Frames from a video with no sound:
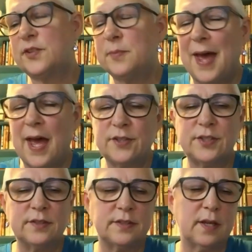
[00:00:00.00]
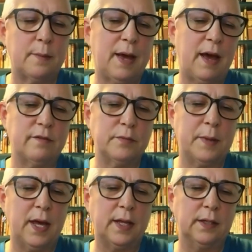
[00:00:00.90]
smashed and some have
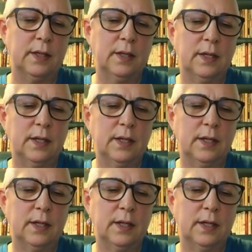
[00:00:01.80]
been